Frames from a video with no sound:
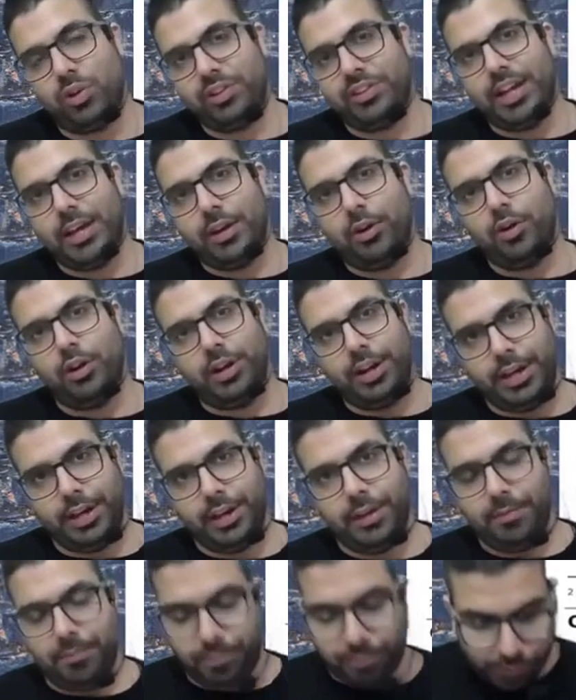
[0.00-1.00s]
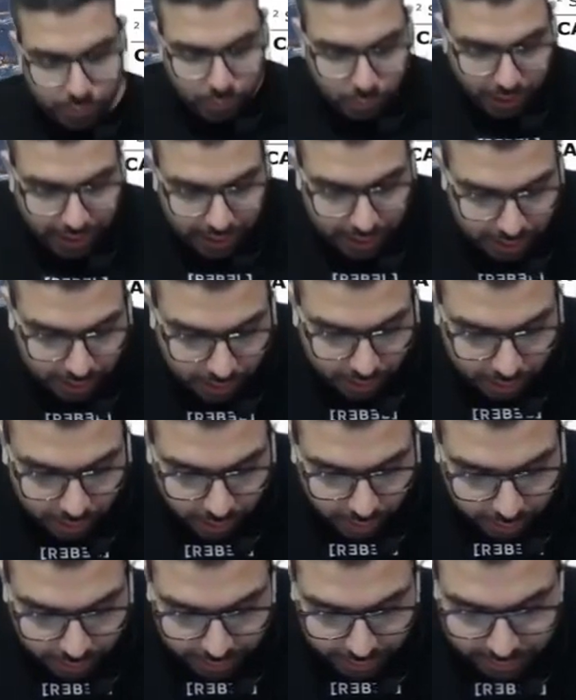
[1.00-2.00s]
there already, wherein
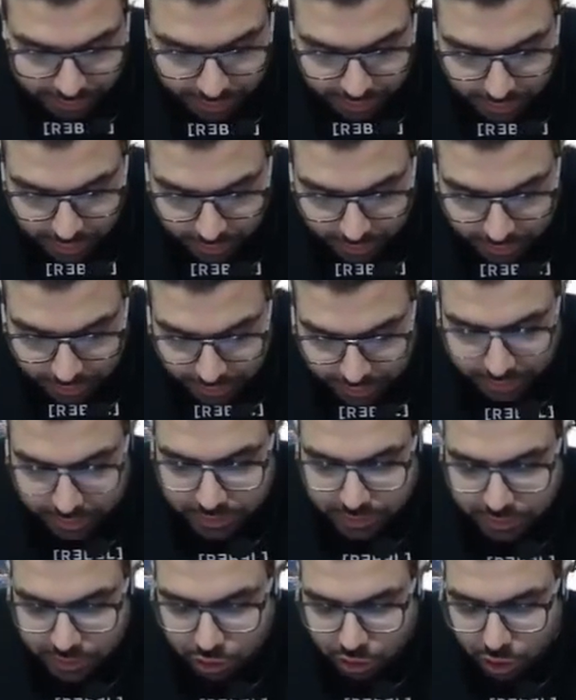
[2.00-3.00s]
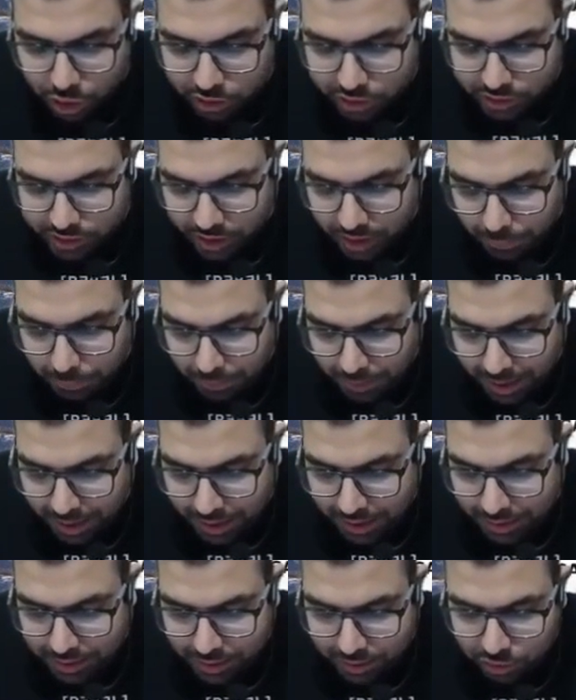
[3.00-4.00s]
nothing contained in this clause shall apply
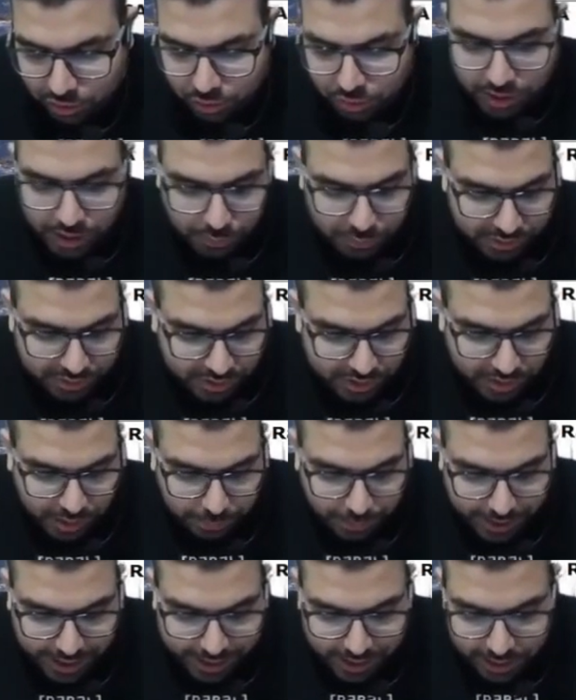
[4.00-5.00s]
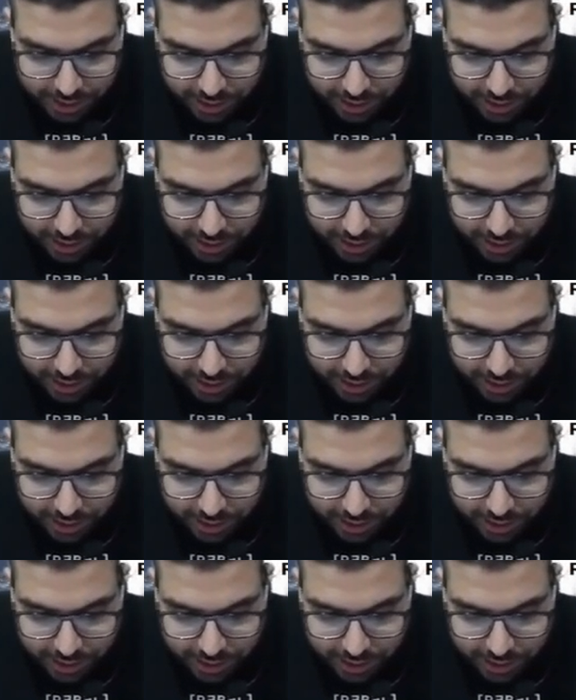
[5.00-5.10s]
in case of services supplied in